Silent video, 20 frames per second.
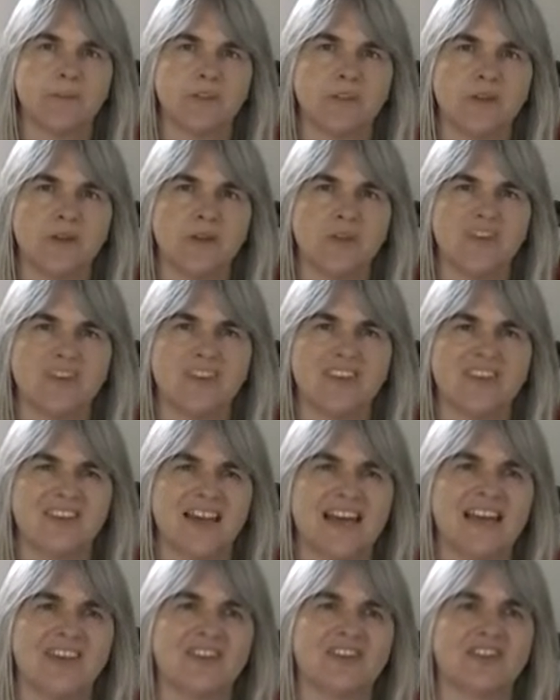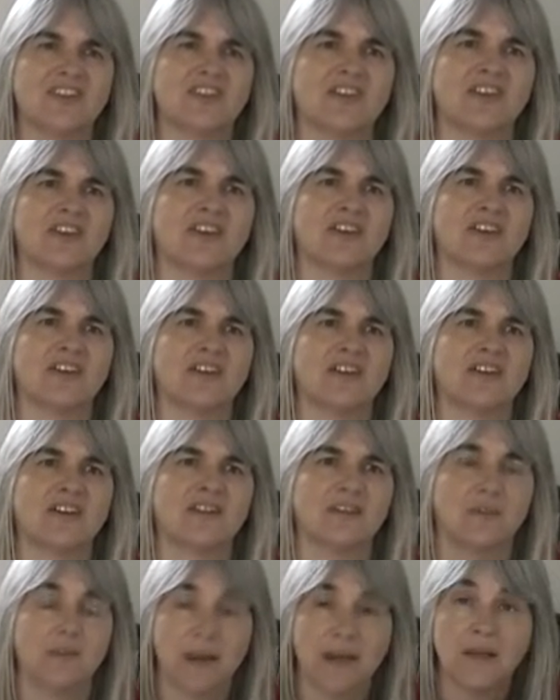those are the tasks
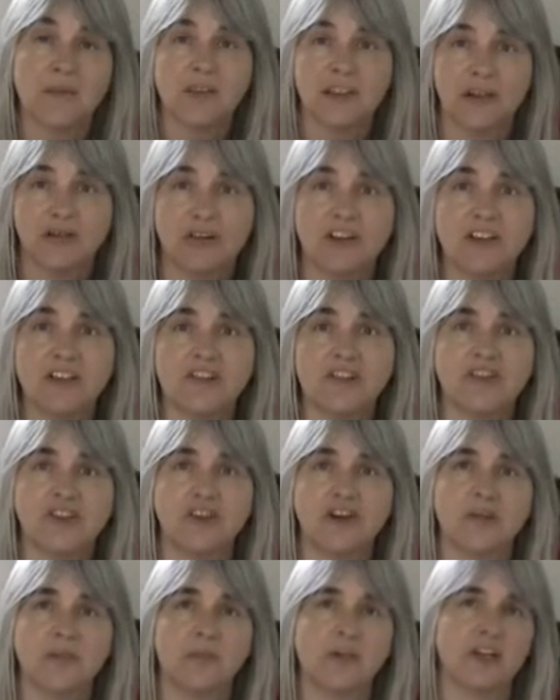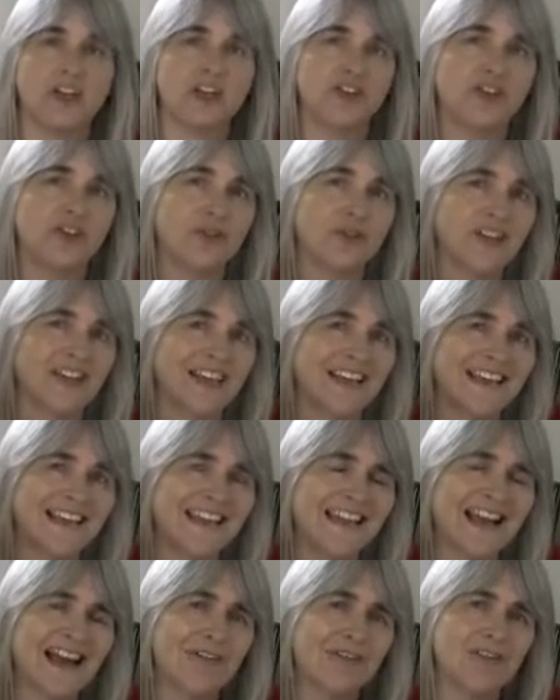that make me cringe, because you can
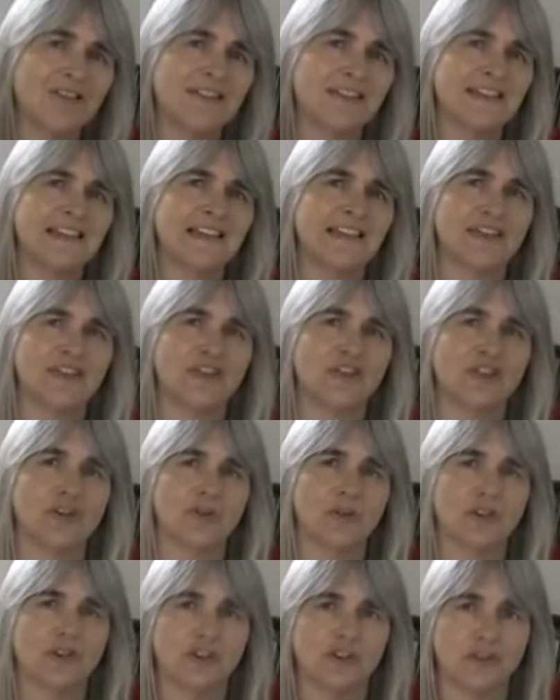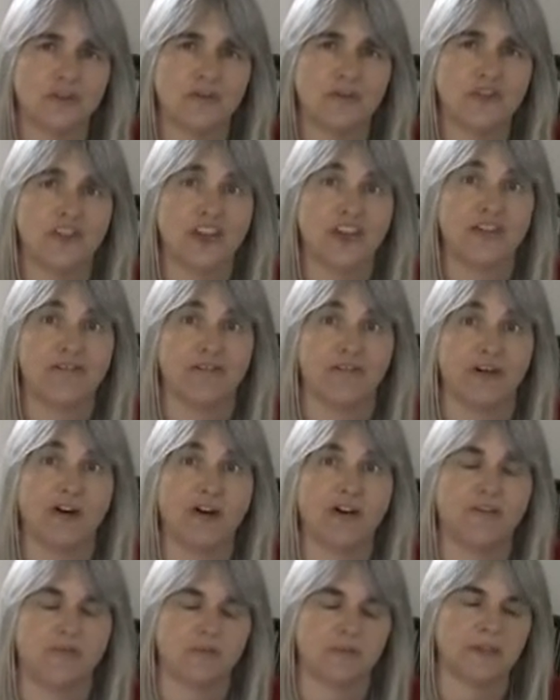guarantee as soon as you've said
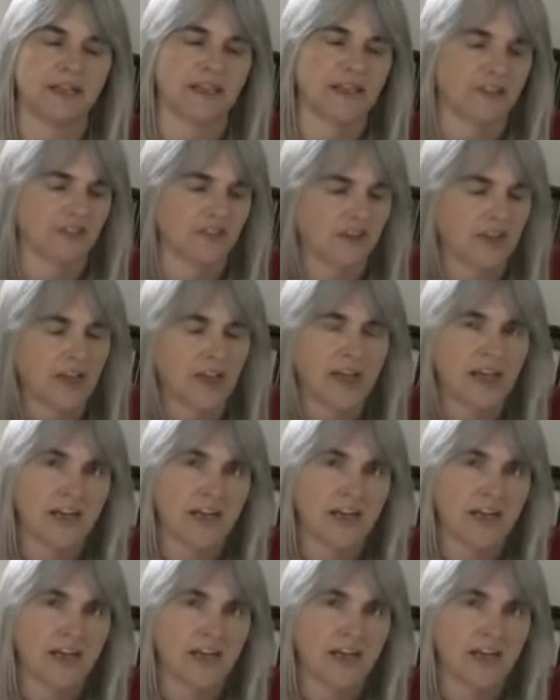5 minutes,